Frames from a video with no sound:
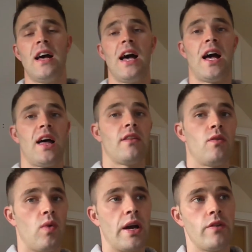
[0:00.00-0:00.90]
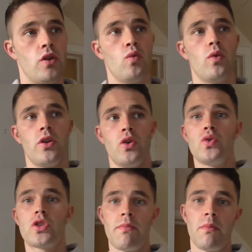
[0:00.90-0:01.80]
and the way that you want to
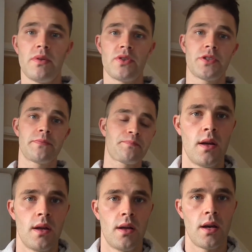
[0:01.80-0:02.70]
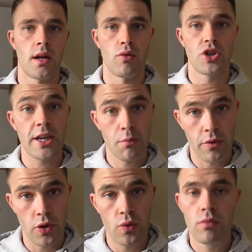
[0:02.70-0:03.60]
use supplements. And I will check in with
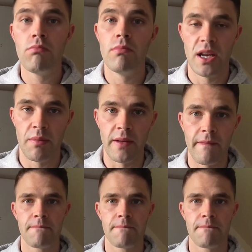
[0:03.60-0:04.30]
you in a bit.